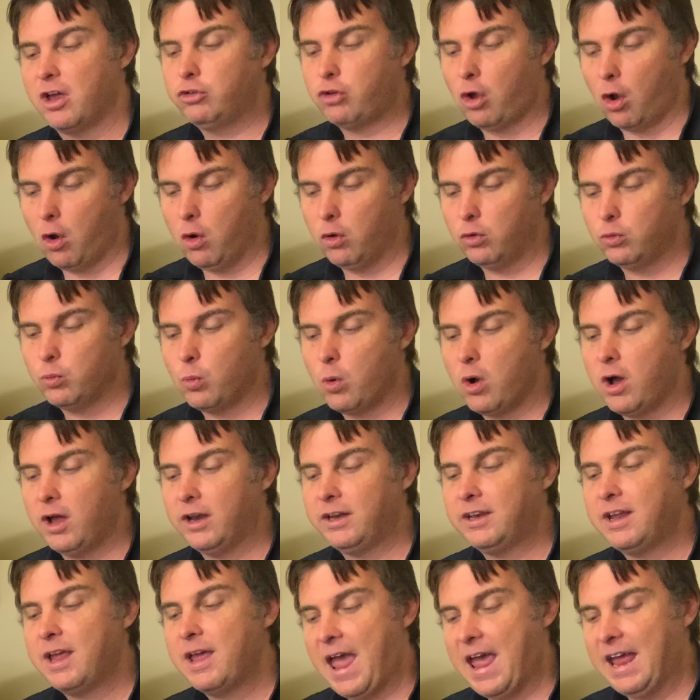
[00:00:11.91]
Tone
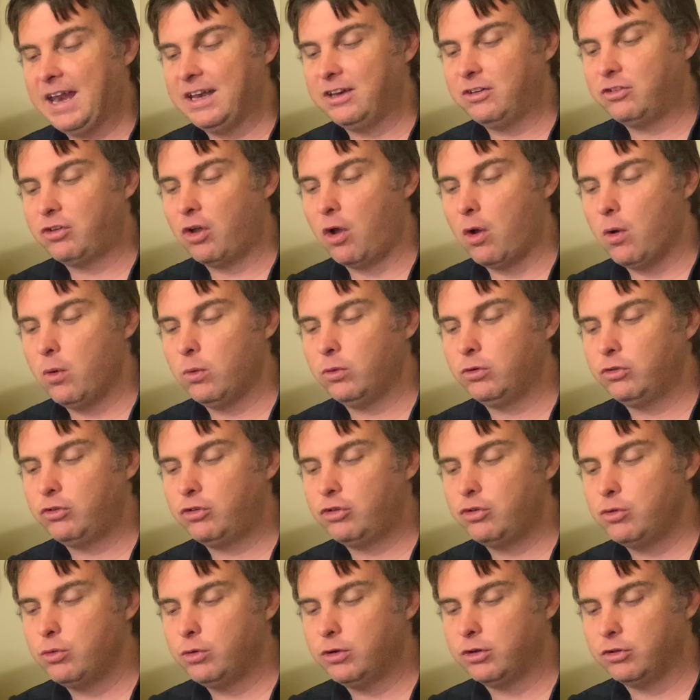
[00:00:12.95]
1 and Tone
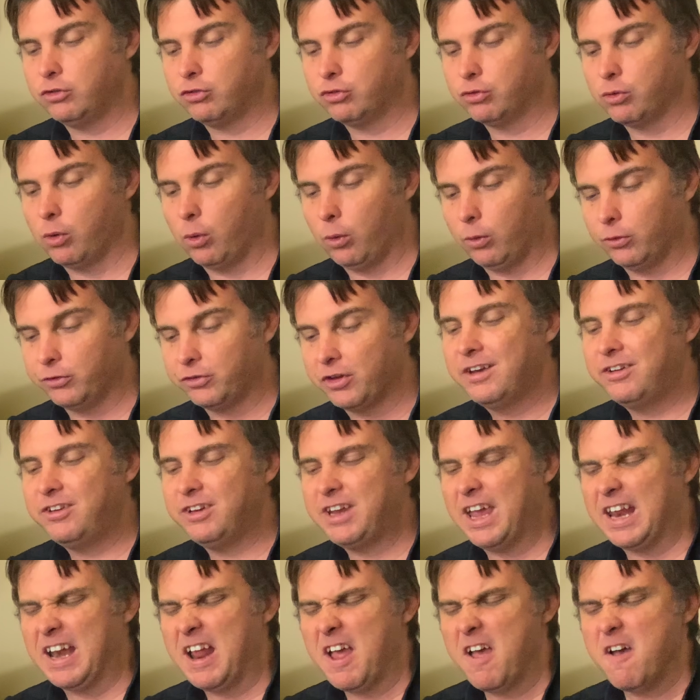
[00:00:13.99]
2 controls to
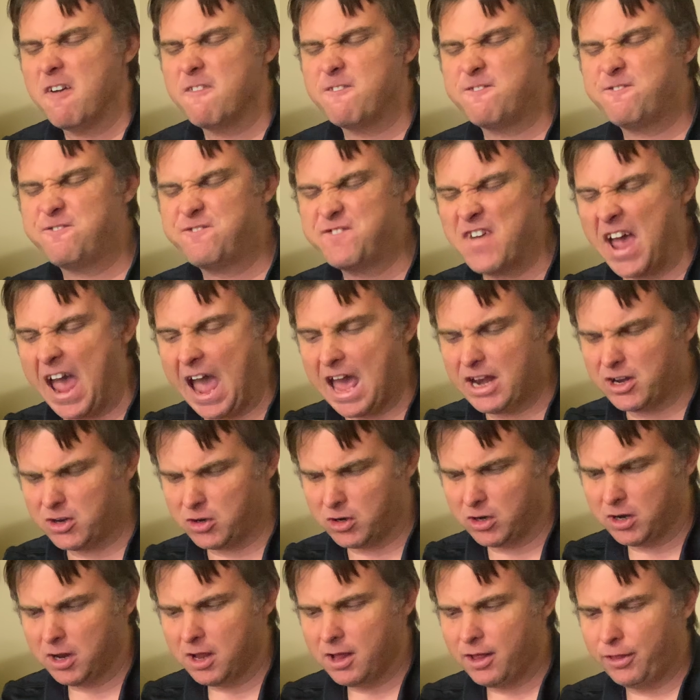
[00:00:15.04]
get fatter,